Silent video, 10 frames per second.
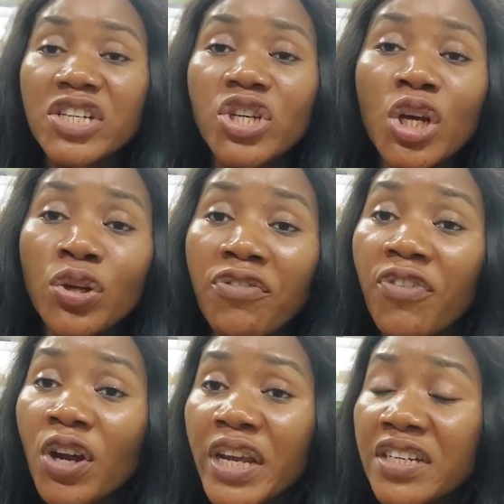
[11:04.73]
Make sure you're
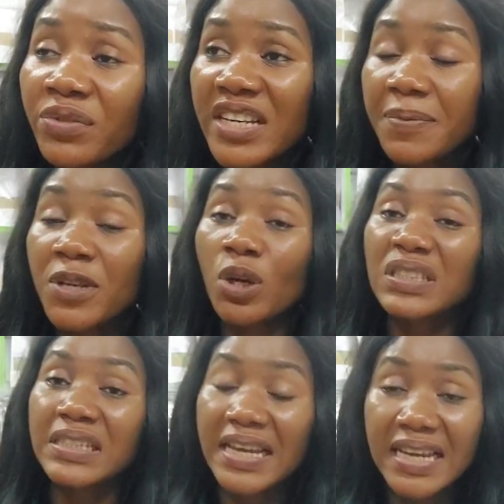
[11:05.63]
following the recipe,
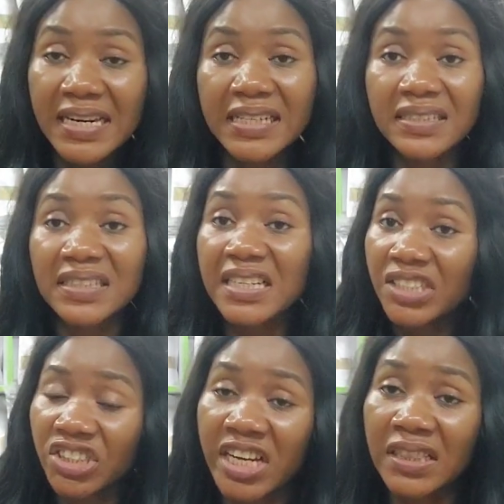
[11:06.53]
you're taking it
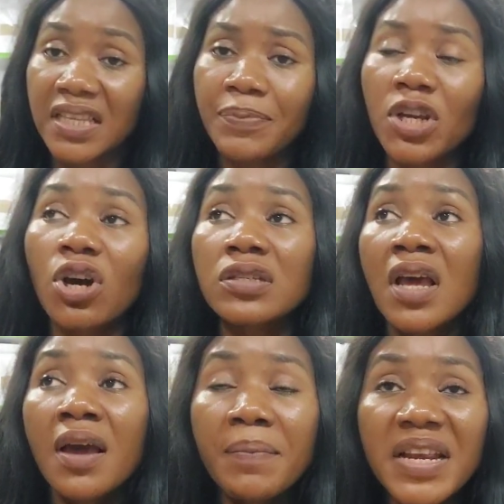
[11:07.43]
diligently,
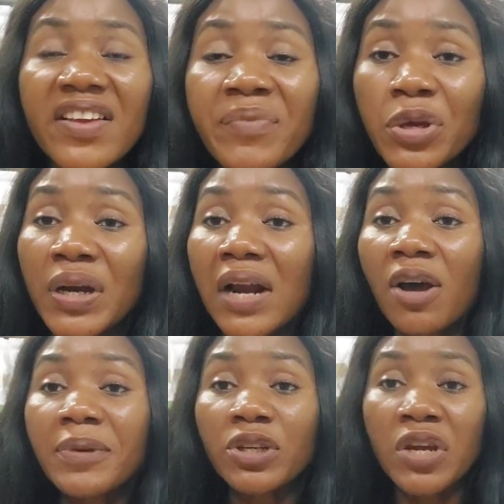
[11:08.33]
because believe me, you
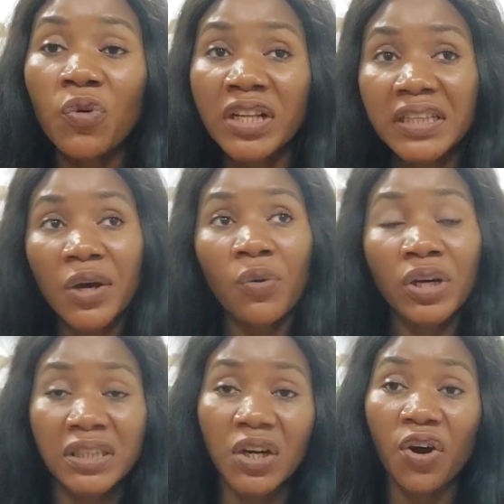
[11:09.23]
cannot be doing one day on,
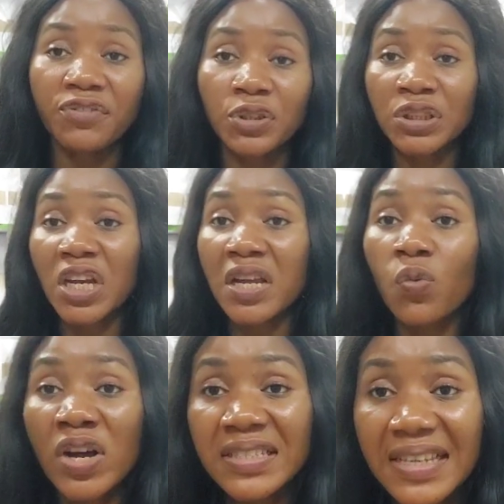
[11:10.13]
one day off. You take
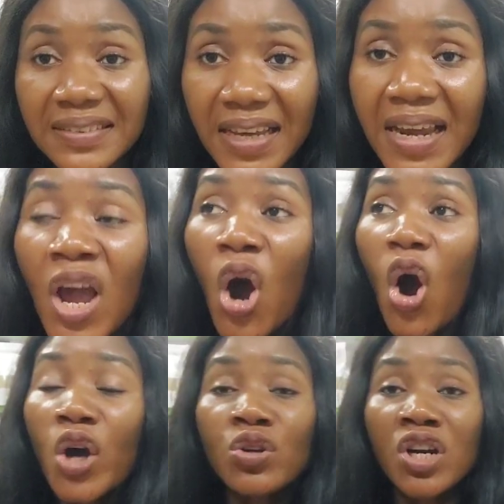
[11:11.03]
it once a day,
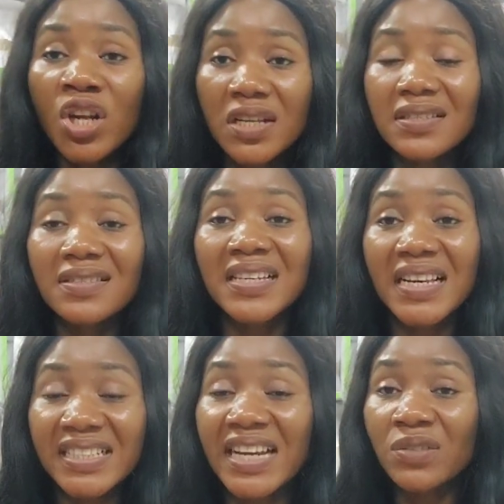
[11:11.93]
or you're not
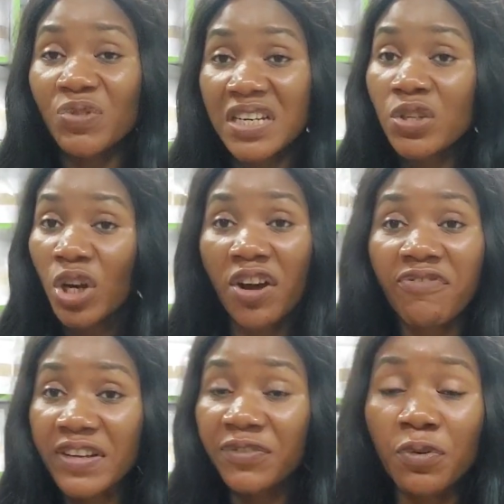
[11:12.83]
diligent with it, you're
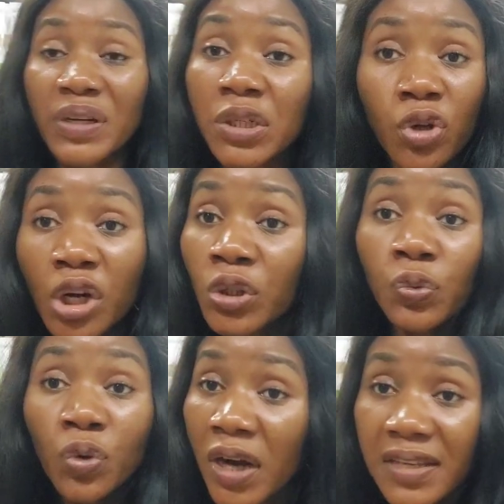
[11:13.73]
not faithful with it,
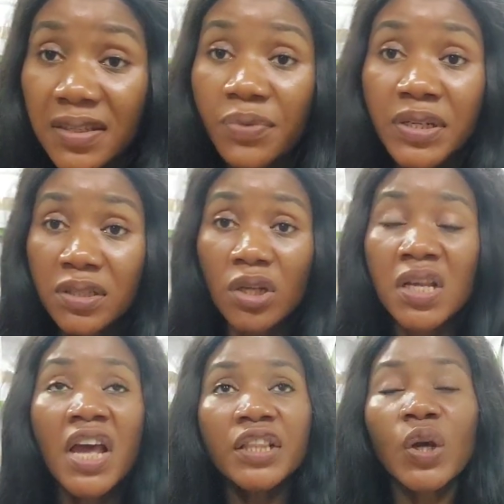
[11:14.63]
you will not see results.